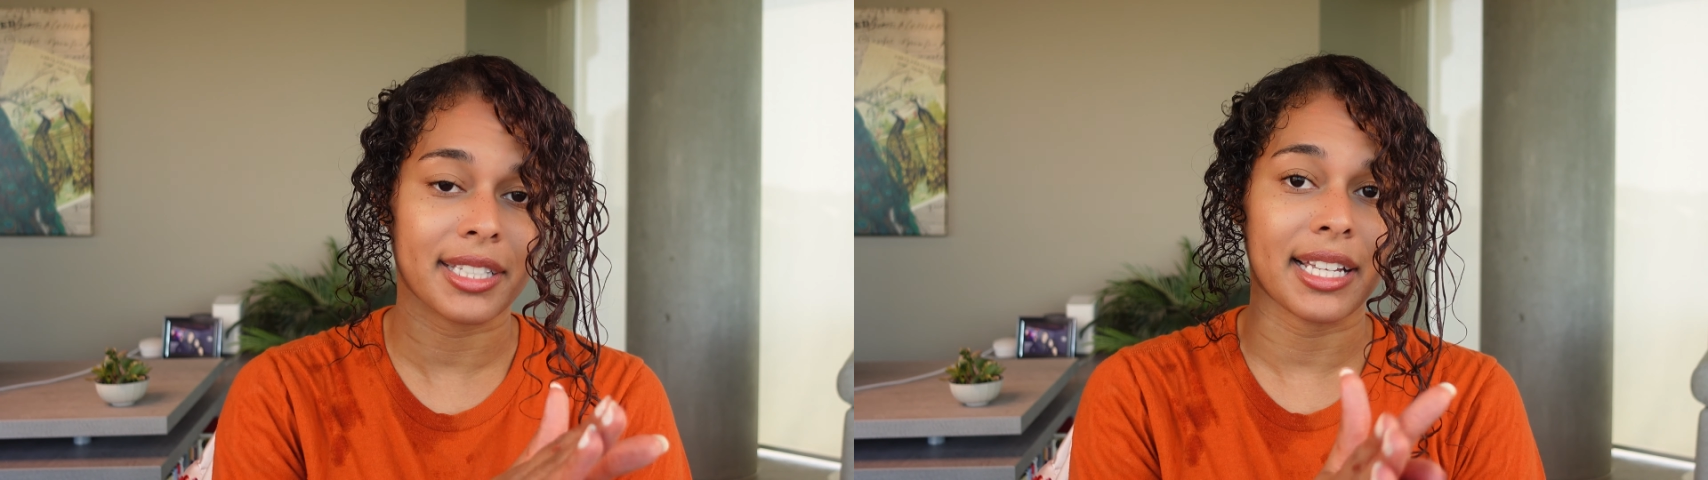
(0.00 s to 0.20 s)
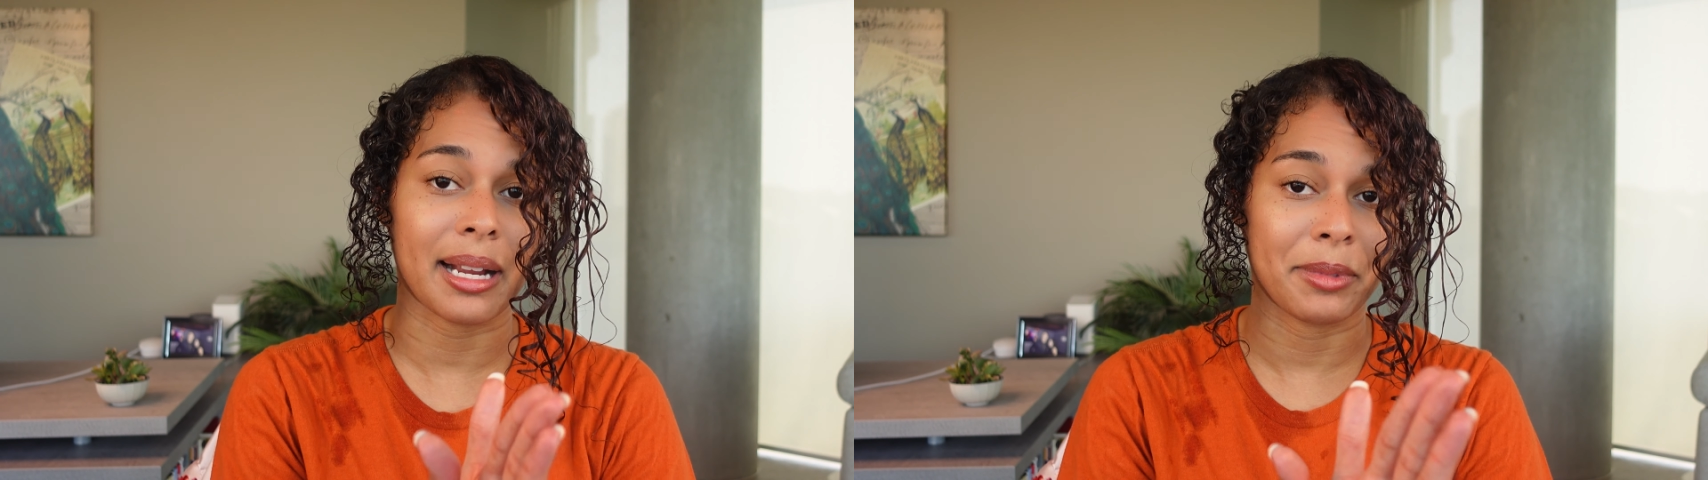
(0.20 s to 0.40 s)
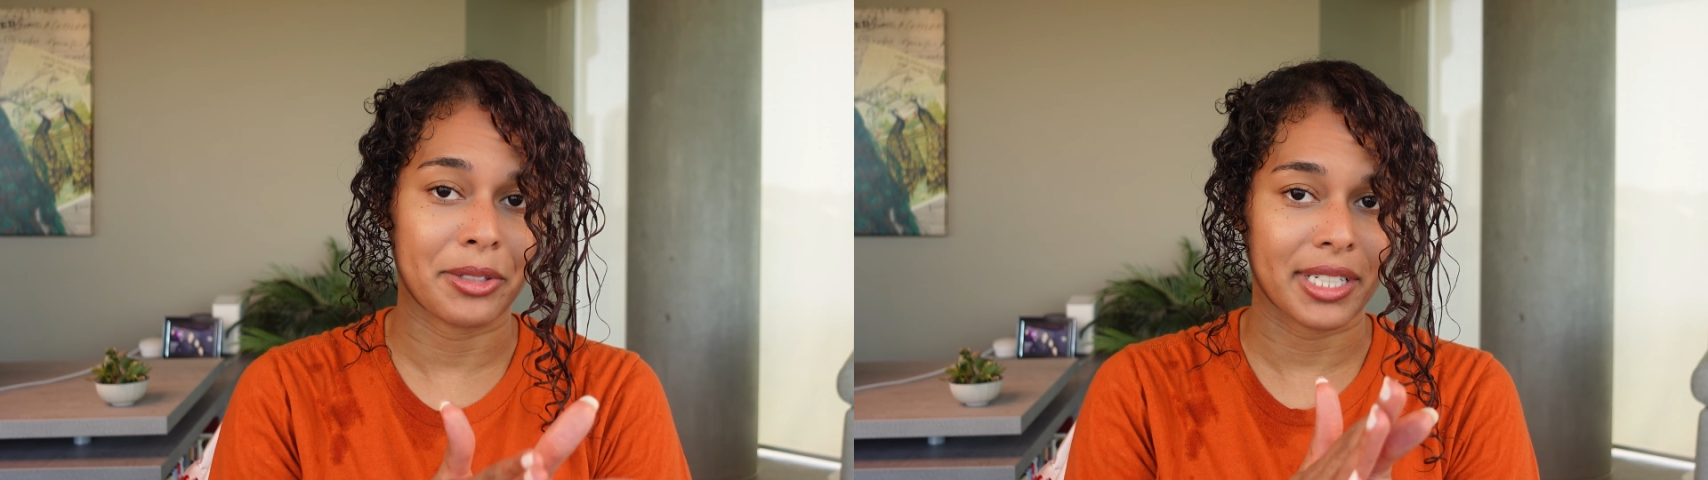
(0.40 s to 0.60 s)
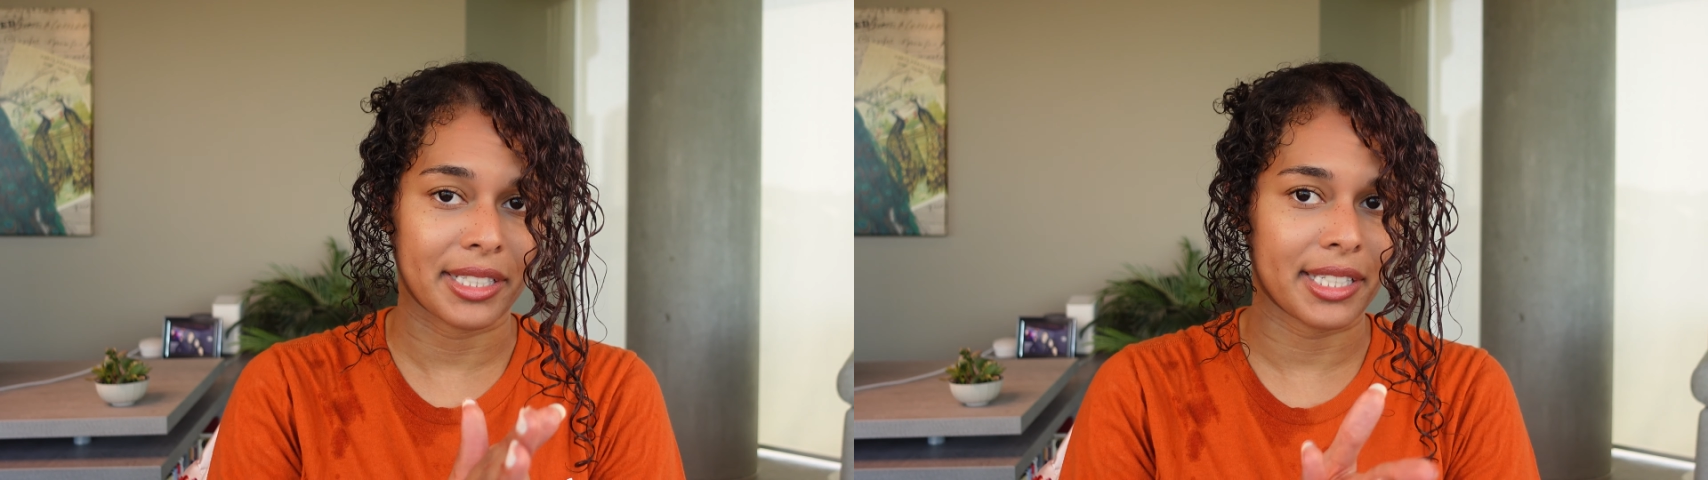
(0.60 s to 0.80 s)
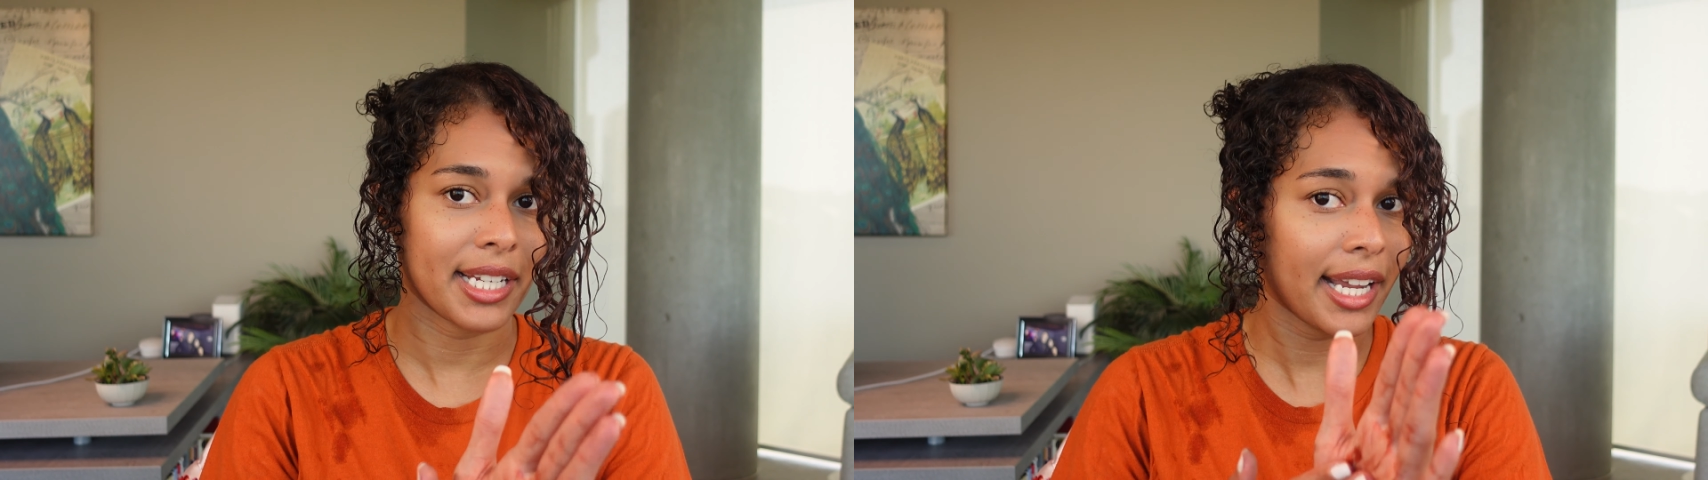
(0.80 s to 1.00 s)
that I'm using
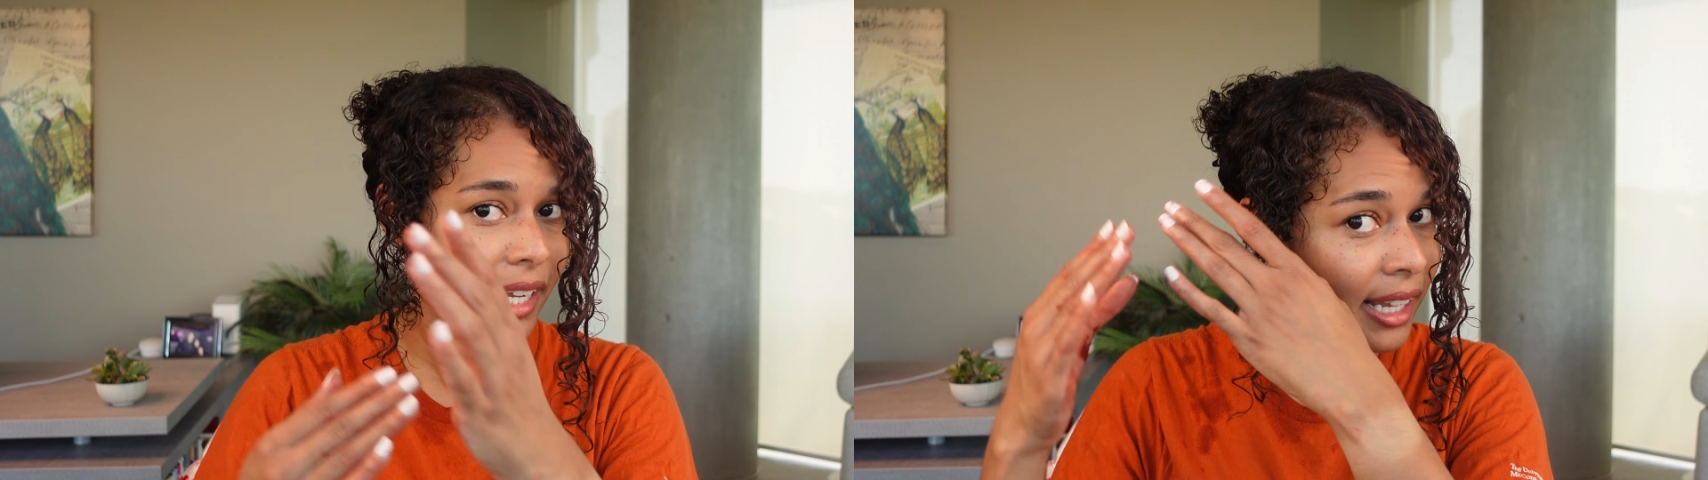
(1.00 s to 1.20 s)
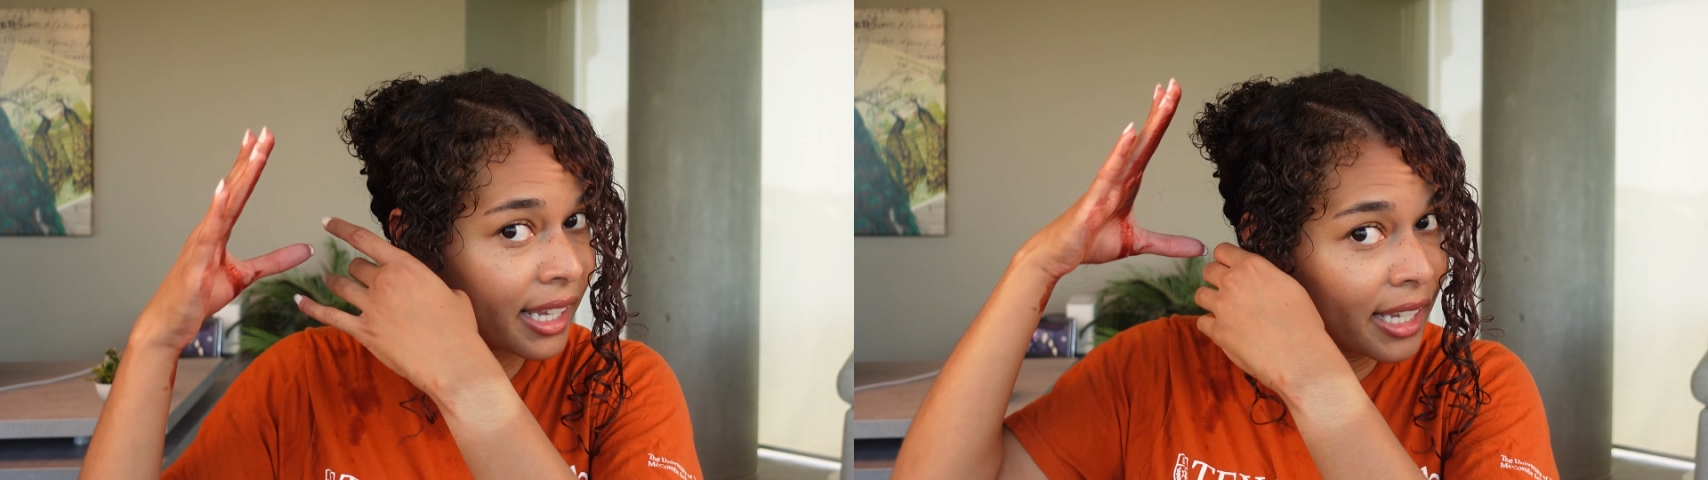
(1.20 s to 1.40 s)
today